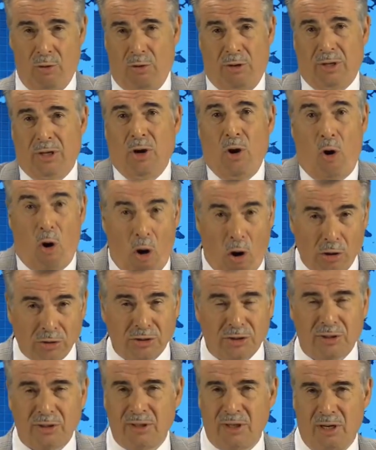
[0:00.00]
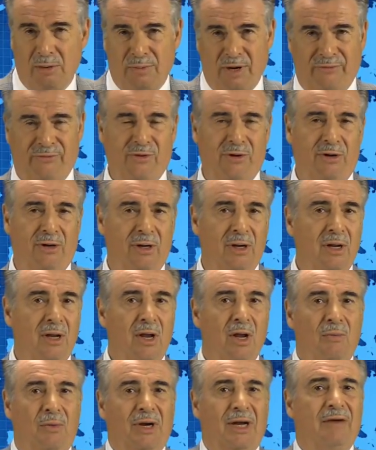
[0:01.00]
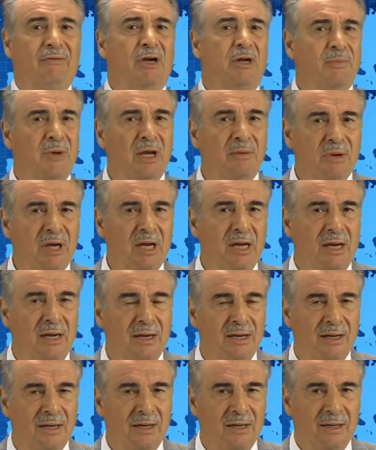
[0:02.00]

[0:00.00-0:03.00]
or Austria above all, whatever it may be,